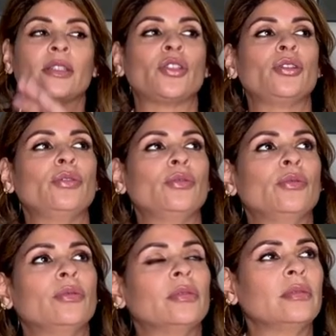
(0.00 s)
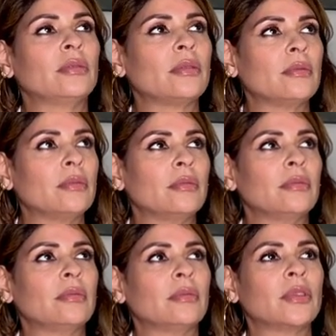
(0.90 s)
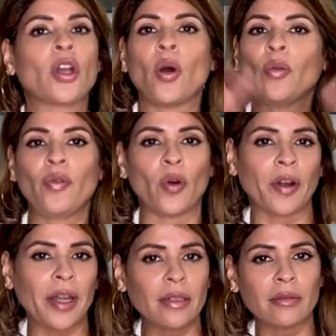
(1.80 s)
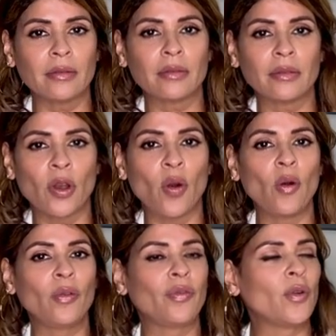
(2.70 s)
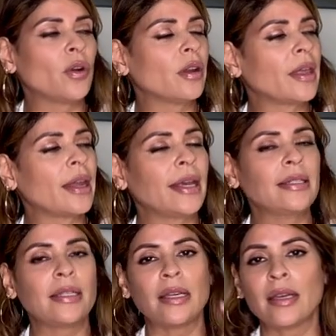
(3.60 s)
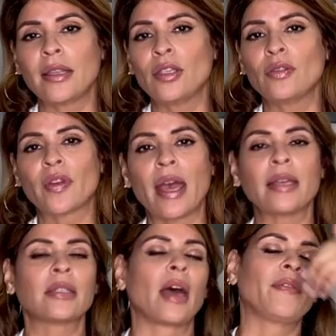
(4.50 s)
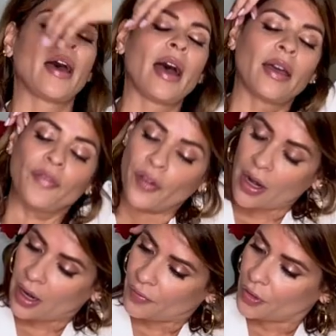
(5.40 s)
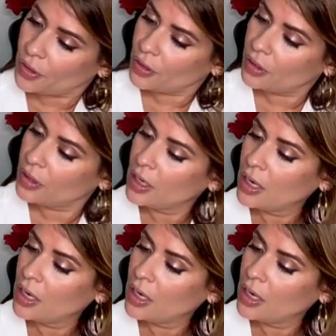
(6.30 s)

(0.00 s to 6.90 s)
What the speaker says: to go for it. Go for that idea that you guys have had forever.